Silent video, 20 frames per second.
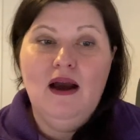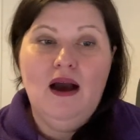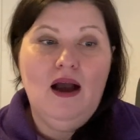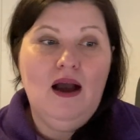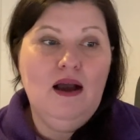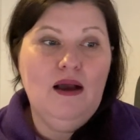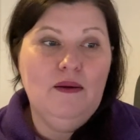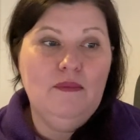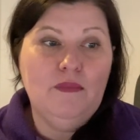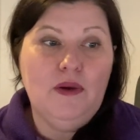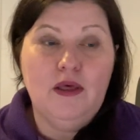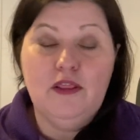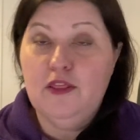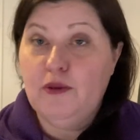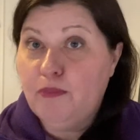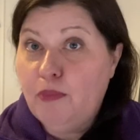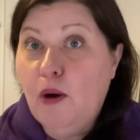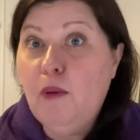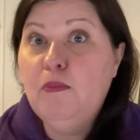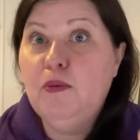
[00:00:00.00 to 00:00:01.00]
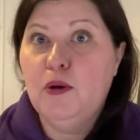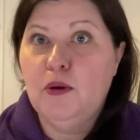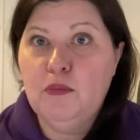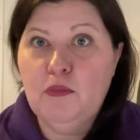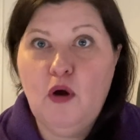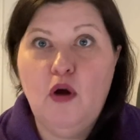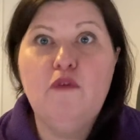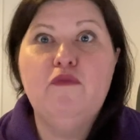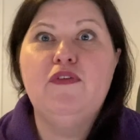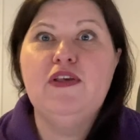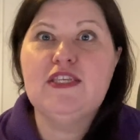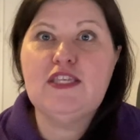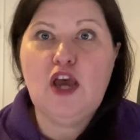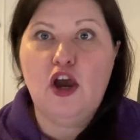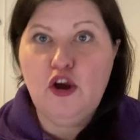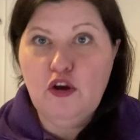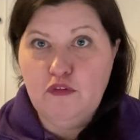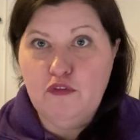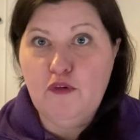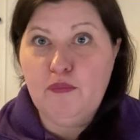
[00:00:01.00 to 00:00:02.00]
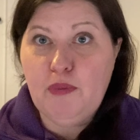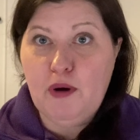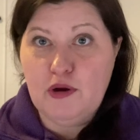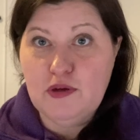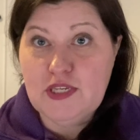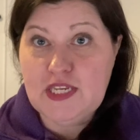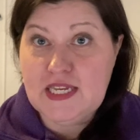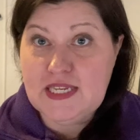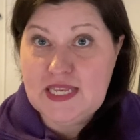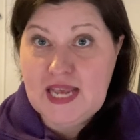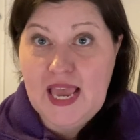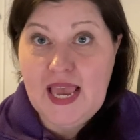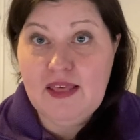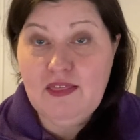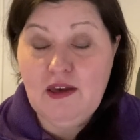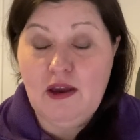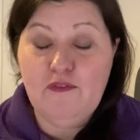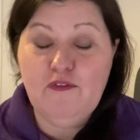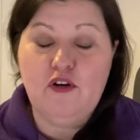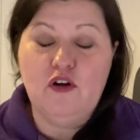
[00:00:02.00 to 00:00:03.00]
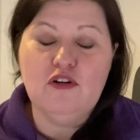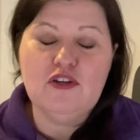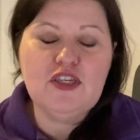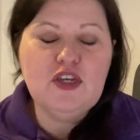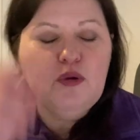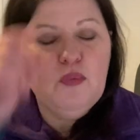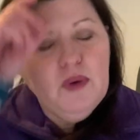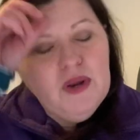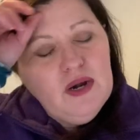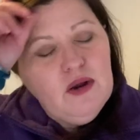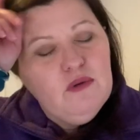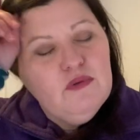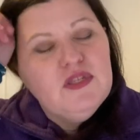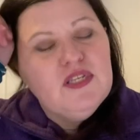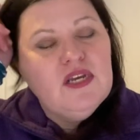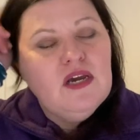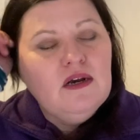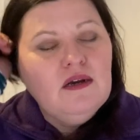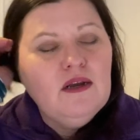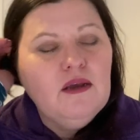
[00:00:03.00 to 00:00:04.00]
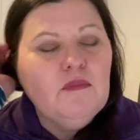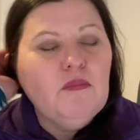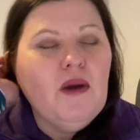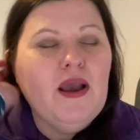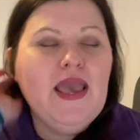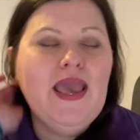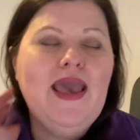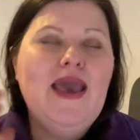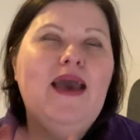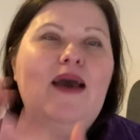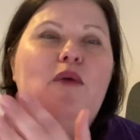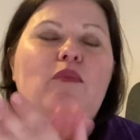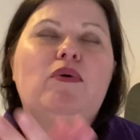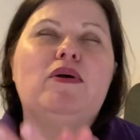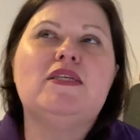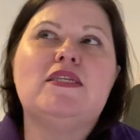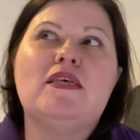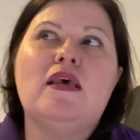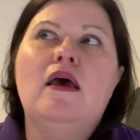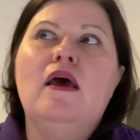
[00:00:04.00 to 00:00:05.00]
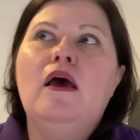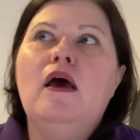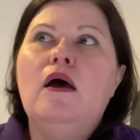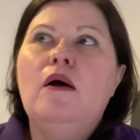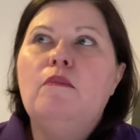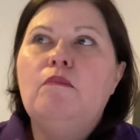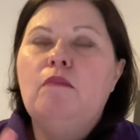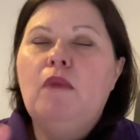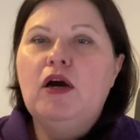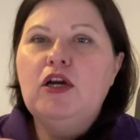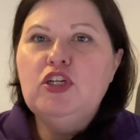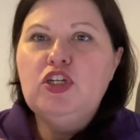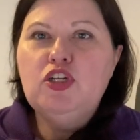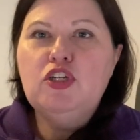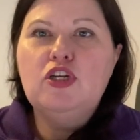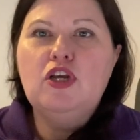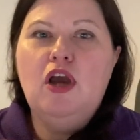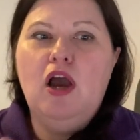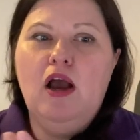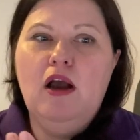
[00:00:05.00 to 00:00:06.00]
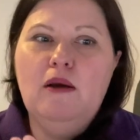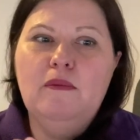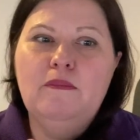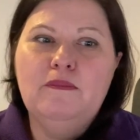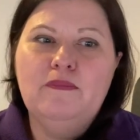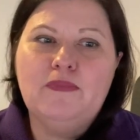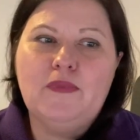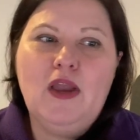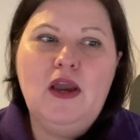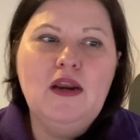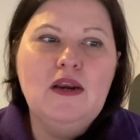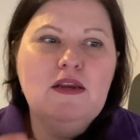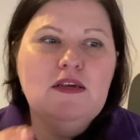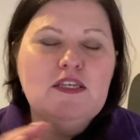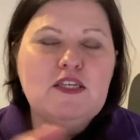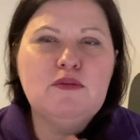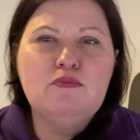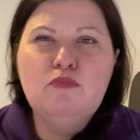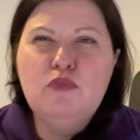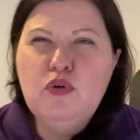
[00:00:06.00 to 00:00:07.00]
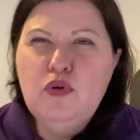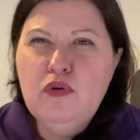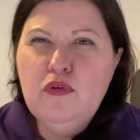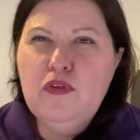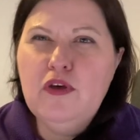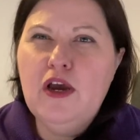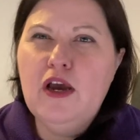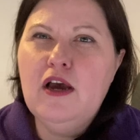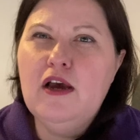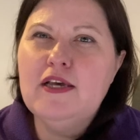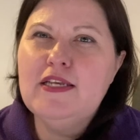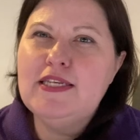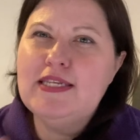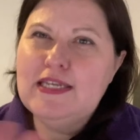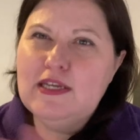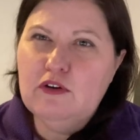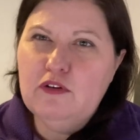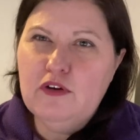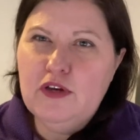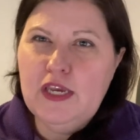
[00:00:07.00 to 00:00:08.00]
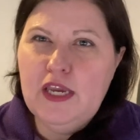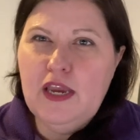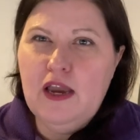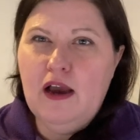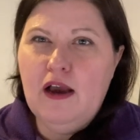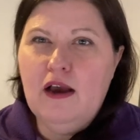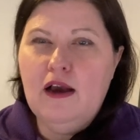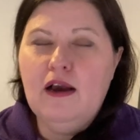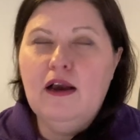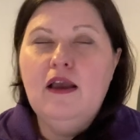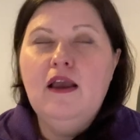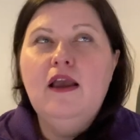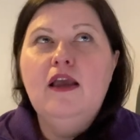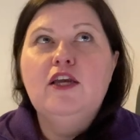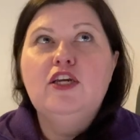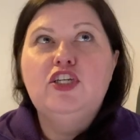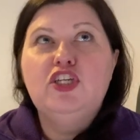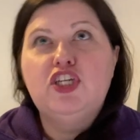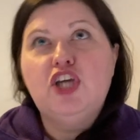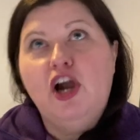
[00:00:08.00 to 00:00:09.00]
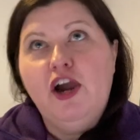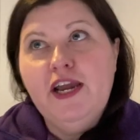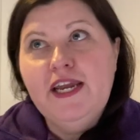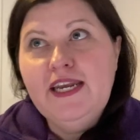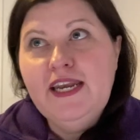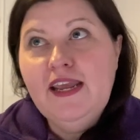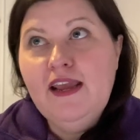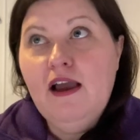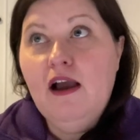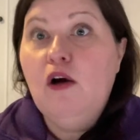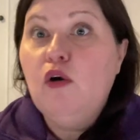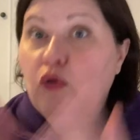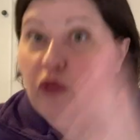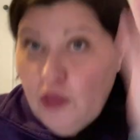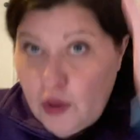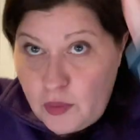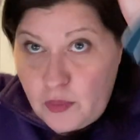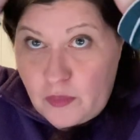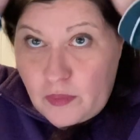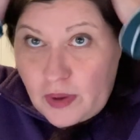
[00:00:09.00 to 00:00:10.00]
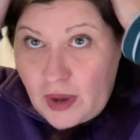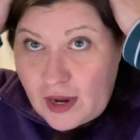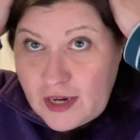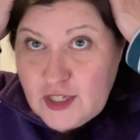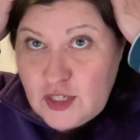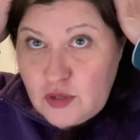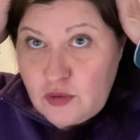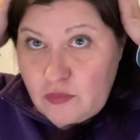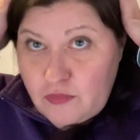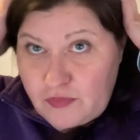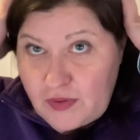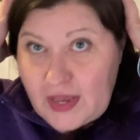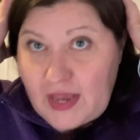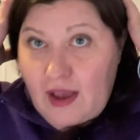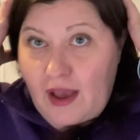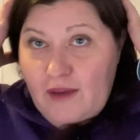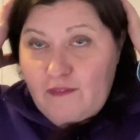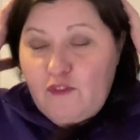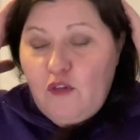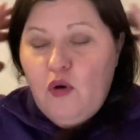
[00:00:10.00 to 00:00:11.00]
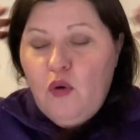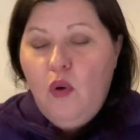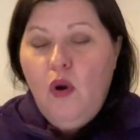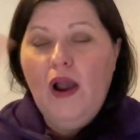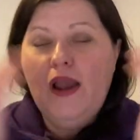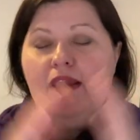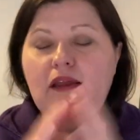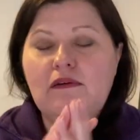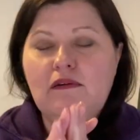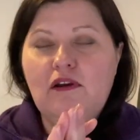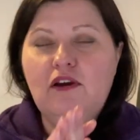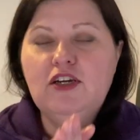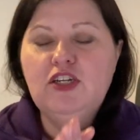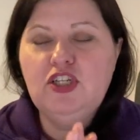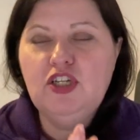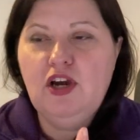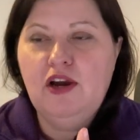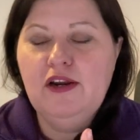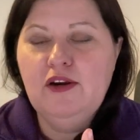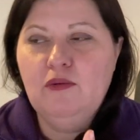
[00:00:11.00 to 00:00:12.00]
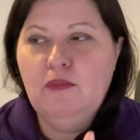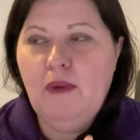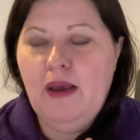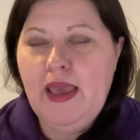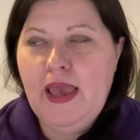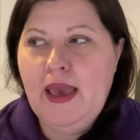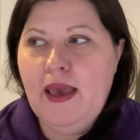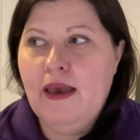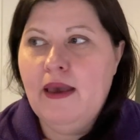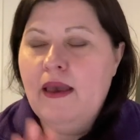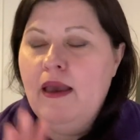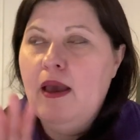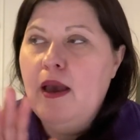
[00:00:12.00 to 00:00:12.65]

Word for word: um, the problem of this over processed hair that I've got. So when I was younger, my hair was much um, kind of smoother, silkier, shinier, although I do think I've got quite nice shine on my hair